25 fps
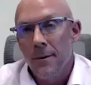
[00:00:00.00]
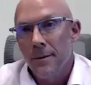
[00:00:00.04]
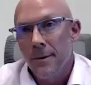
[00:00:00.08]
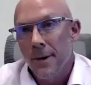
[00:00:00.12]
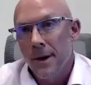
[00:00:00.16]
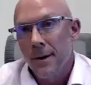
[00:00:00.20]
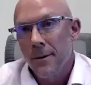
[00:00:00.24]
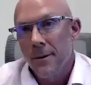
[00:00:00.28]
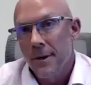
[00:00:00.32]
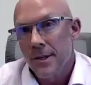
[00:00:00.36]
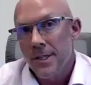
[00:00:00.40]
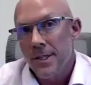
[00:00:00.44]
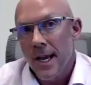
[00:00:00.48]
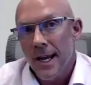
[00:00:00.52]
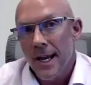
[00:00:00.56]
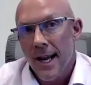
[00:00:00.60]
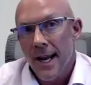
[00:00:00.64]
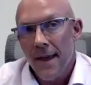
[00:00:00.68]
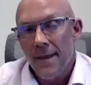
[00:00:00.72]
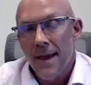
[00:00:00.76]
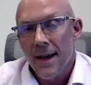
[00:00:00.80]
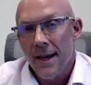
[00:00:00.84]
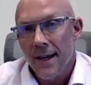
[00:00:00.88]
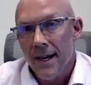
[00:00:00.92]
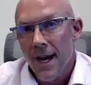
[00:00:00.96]
I wish I had
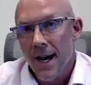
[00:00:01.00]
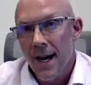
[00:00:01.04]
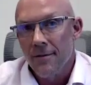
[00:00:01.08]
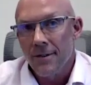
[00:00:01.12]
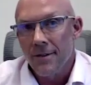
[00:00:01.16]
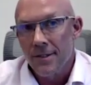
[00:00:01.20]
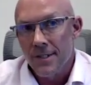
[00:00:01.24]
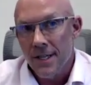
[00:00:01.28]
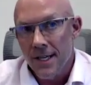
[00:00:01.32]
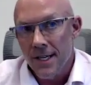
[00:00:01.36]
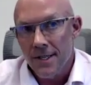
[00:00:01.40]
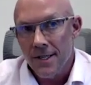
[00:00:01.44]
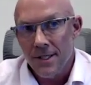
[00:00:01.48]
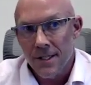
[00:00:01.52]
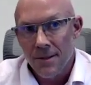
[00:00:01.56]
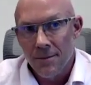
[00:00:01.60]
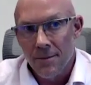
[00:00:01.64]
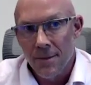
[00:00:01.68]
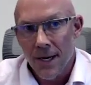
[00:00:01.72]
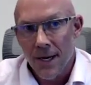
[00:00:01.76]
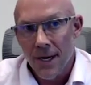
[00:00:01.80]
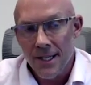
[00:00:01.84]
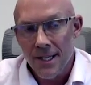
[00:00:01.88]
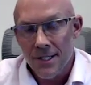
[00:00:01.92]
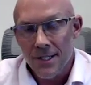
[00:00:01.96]
had that conversation,
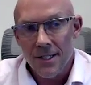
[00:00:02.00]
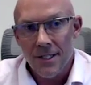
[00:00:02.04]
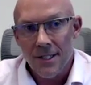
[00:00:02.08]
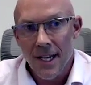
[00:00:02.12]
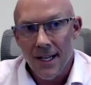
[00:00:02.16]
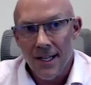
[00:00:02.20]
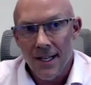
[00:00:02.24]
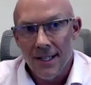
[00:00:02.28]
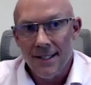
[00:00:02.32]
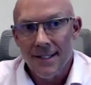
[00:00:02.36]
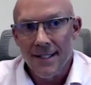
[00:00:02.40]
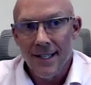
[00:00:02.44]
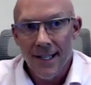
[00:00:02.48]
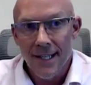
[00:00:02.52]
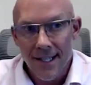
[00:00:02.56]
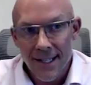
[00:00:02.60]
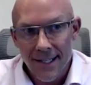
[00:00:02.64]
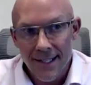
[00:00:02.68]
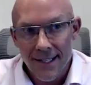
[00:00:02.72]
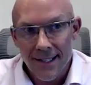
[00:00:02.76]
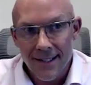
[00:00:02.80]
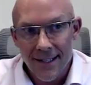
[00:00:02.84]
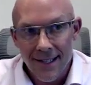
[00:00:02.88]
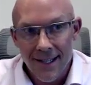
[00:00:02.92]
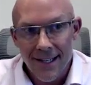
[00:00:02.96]
but I just kind of did
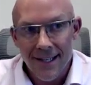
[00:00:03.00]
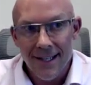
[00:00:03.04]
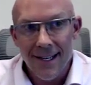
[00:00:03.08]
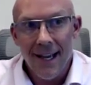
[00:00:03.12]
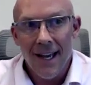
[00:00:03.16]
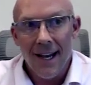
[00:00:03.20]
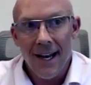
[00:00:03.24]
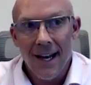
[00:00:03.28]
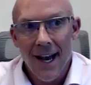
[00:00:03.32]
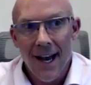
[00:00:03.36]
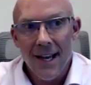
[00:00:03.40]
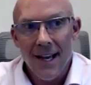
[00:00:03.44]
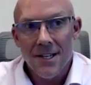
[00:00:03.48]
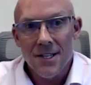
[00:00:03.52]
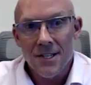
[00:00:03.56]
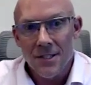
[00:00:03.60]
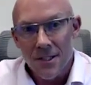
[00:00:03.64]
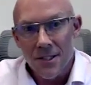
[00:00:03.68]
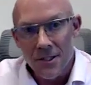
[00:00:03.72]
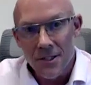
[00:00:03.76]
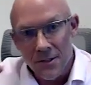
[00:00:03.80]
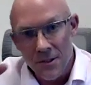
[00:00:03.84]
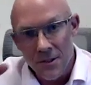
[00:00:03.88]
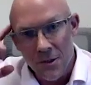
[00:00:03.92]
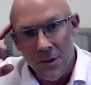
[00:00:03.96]
it, and I just
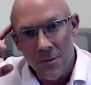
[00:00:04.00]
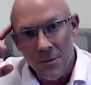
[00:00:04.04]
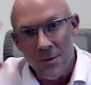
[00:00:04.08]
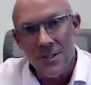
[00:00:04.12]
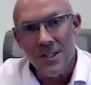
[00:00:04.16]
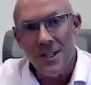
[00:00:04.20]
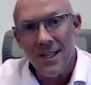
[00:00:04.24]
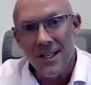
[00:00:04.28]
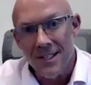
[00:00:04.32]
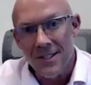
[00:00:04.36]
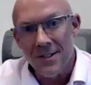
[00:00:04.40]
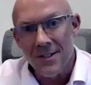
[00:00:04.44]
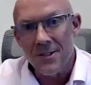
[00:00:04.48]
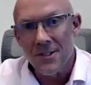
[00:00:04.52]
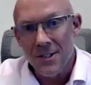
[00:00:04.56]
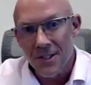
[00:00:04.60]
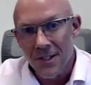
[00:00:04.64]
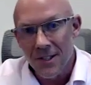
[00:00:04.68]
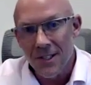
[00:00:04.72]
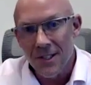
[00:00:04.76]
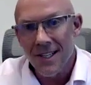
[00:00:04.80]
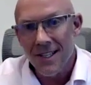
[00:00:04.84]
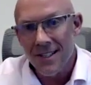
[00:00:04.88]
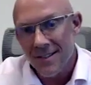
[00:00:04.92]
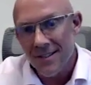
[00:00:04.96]
assumed she understood it.